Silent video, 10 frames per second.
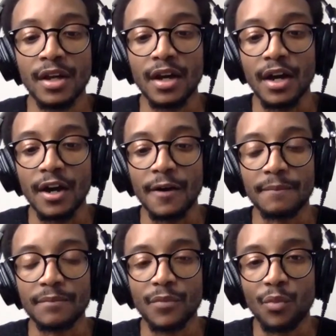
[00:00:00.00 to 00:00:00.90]

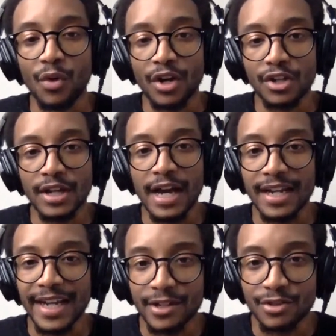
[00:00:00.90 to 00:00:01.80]
what kind
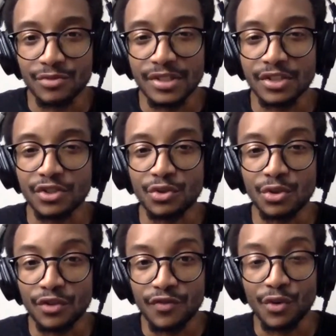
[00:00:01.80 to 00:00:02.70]
of characteristics you
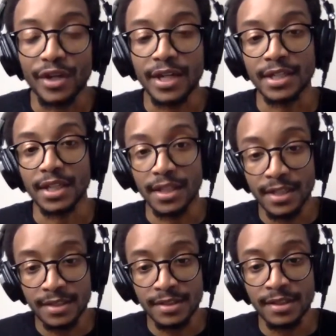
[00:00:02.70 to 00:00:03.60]
look for in a
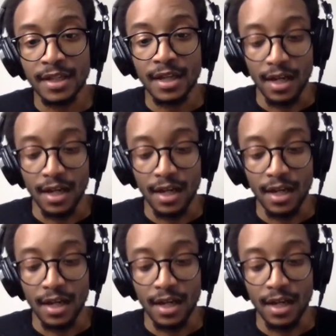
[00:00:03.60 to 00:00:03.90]
lens.